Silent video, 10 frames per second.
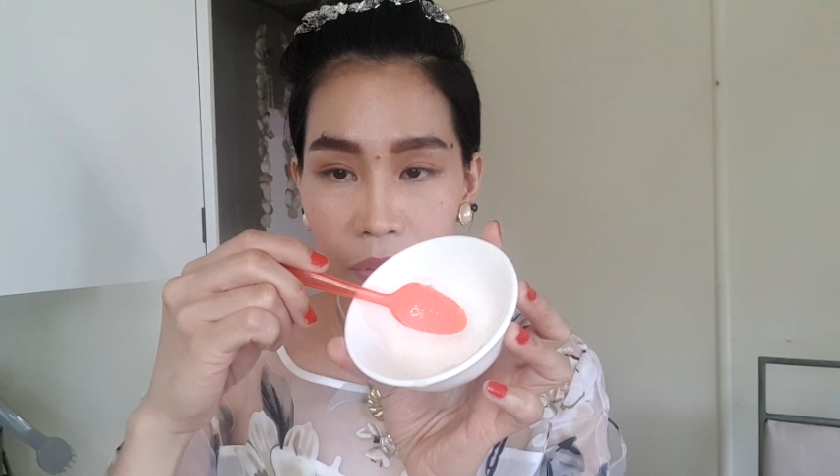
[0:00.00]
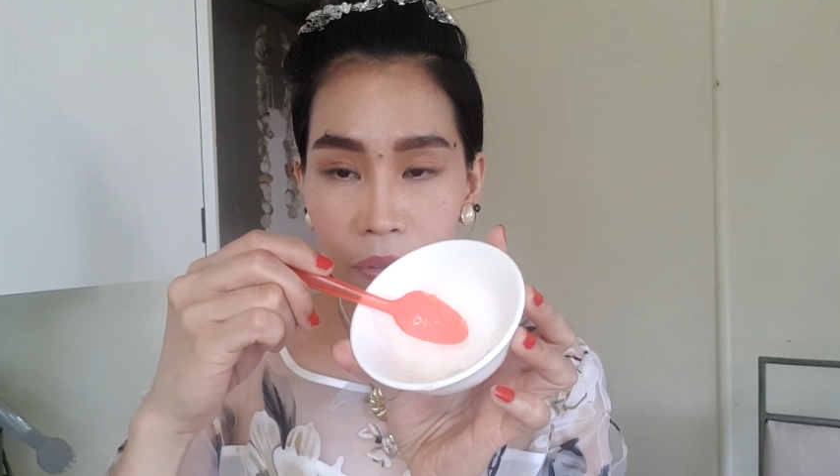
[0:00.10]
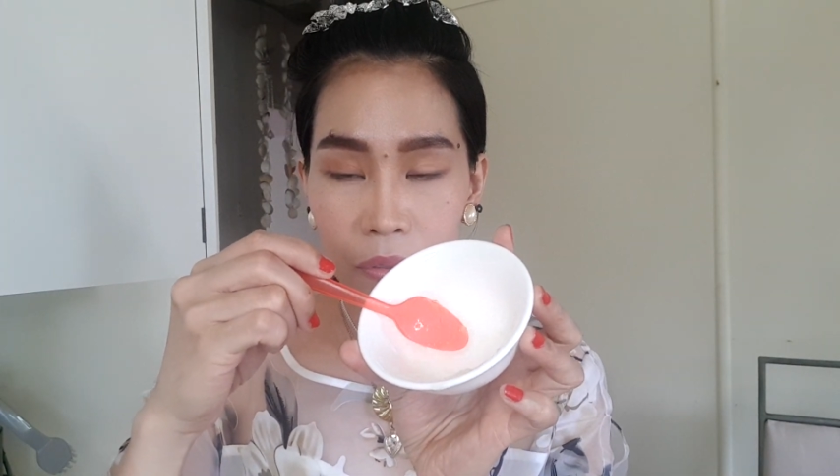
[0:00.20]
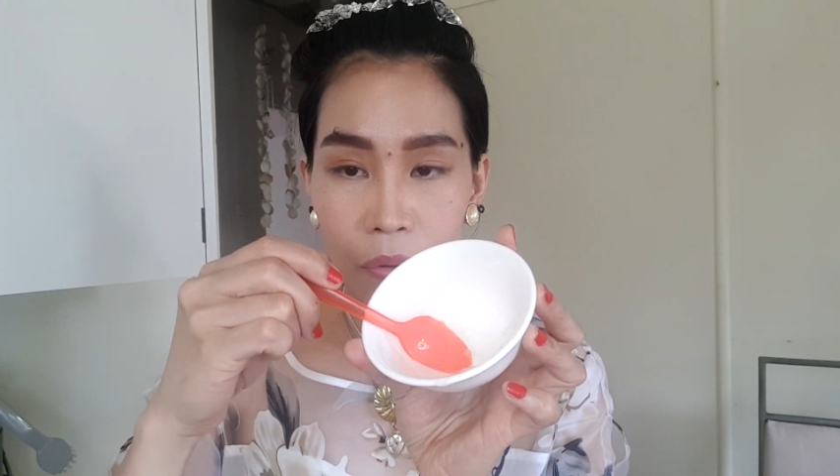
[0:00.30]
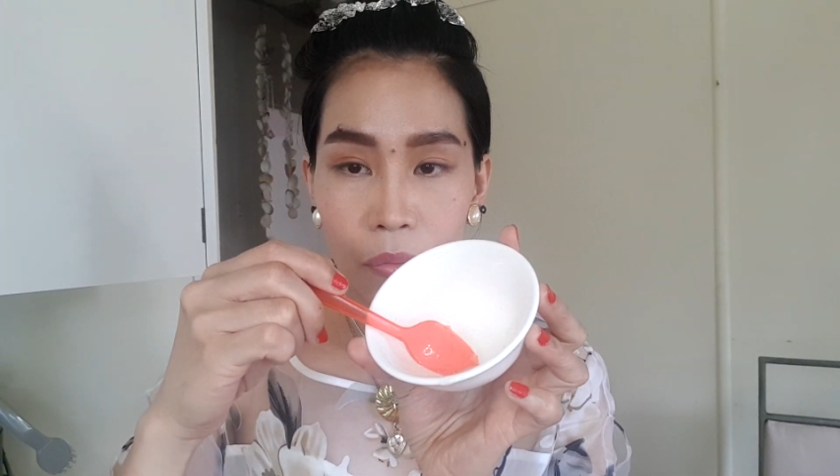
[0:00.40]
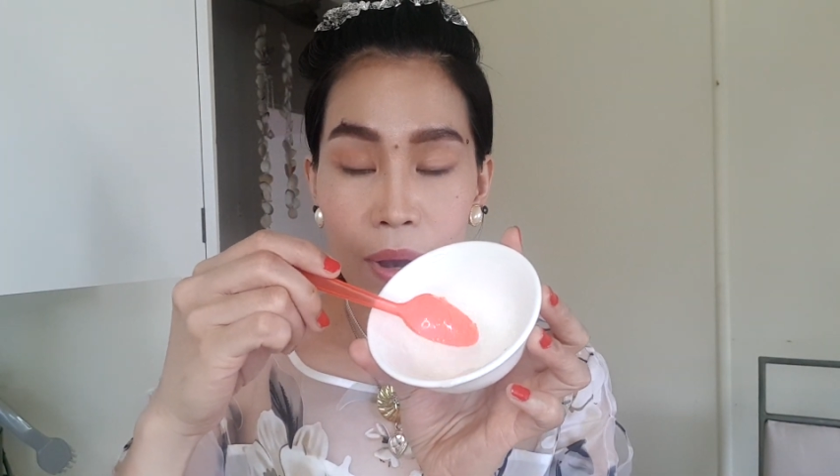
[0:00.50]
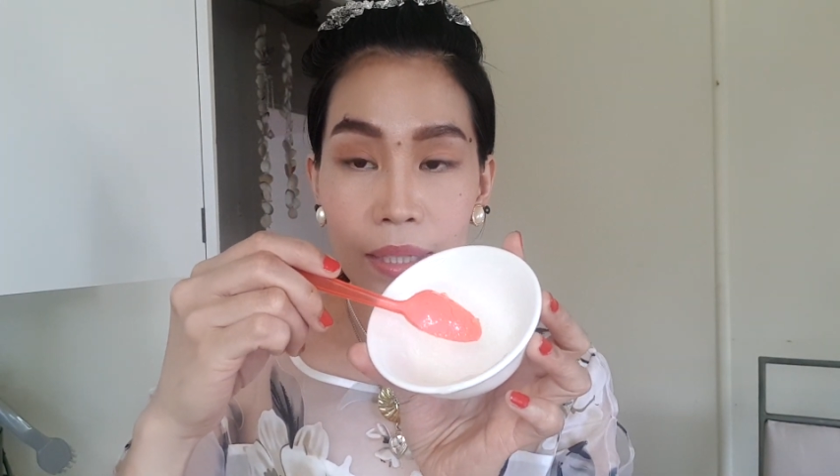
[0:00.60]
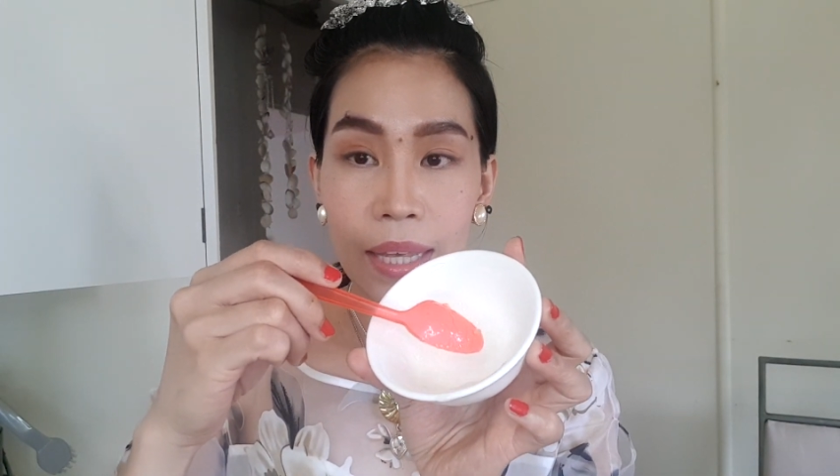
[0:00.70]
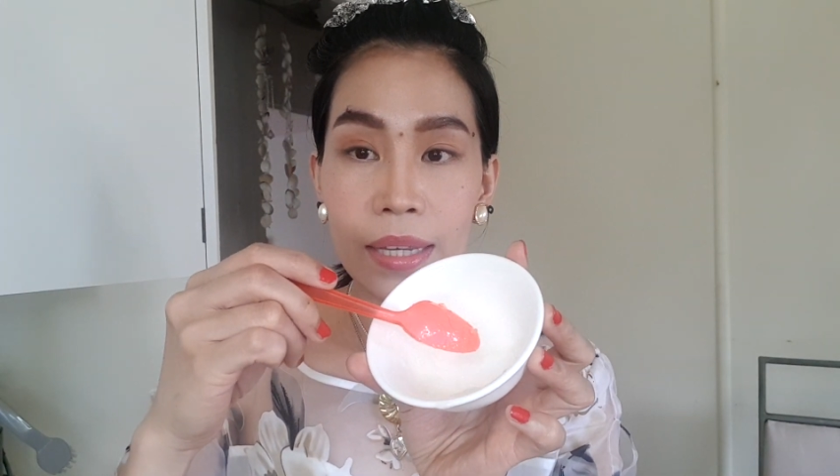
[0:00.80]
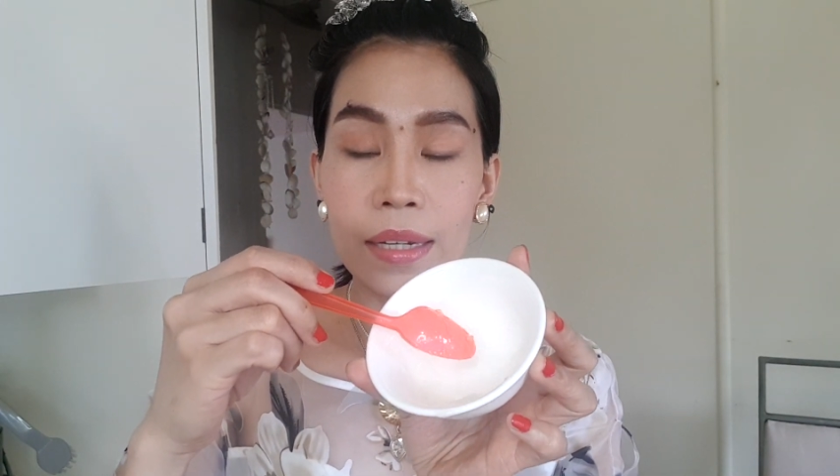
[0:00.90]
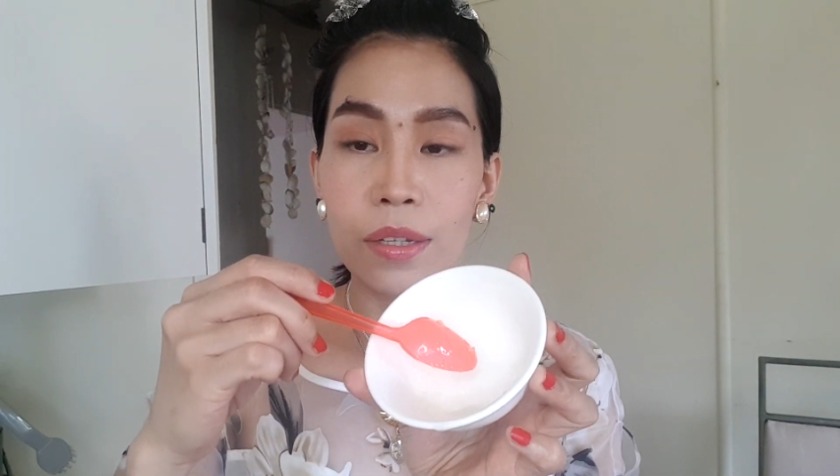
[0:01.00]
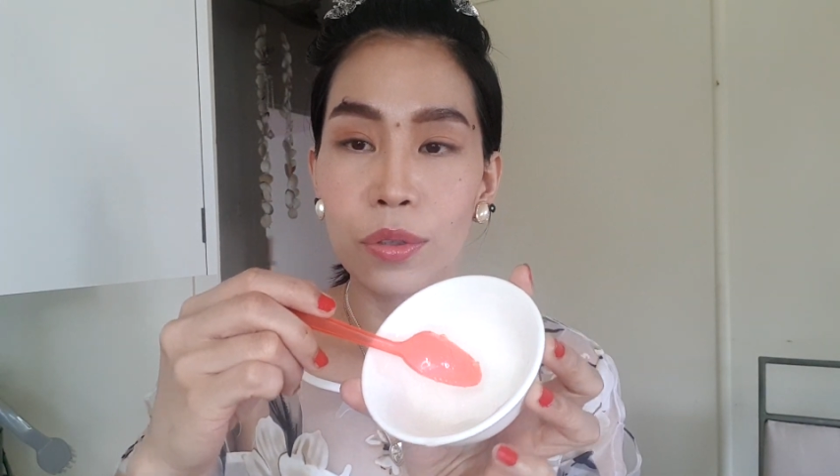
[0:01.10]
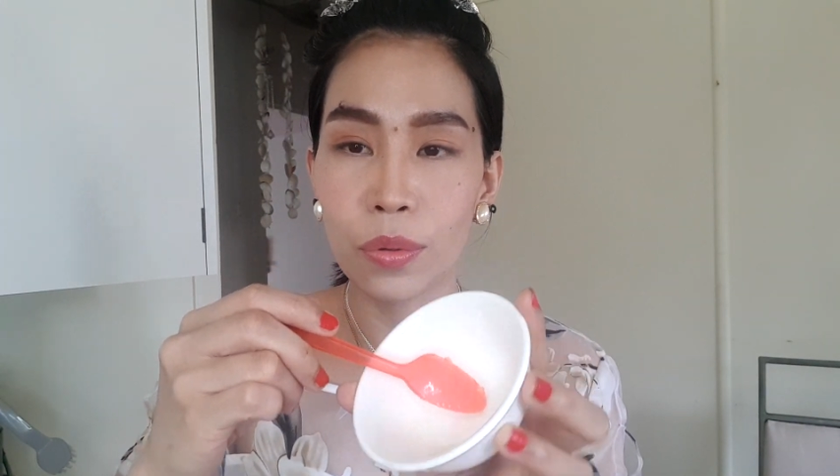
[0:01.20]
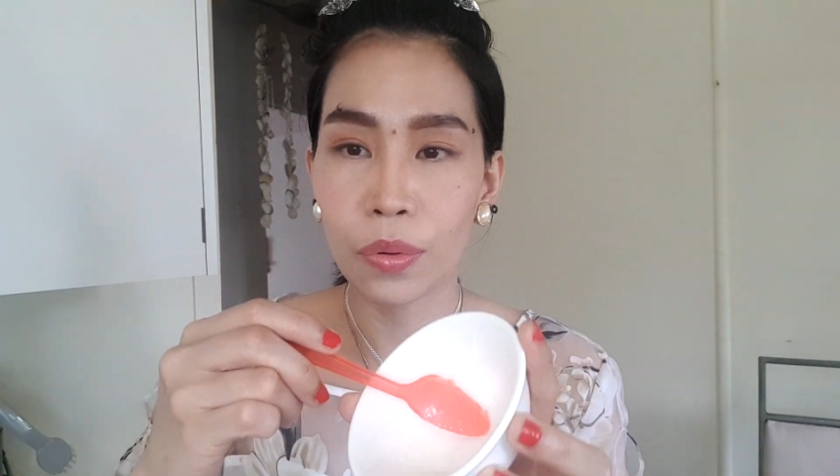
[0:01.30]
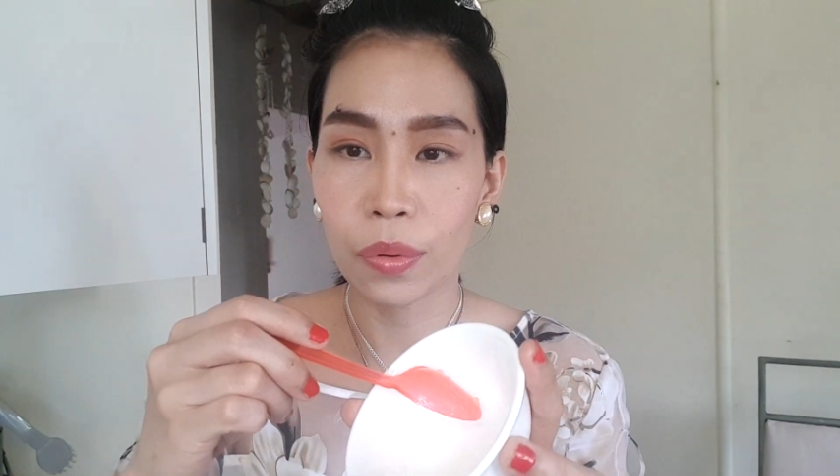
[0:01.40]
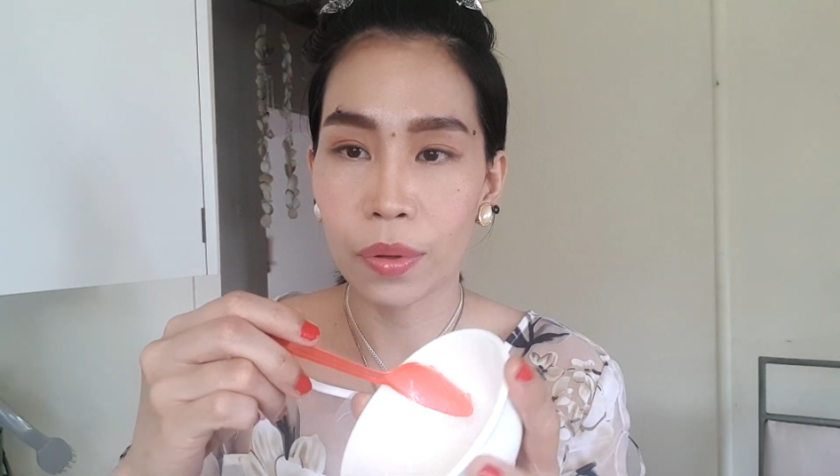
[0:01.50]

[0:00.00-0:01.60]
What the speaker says: So what they gonna do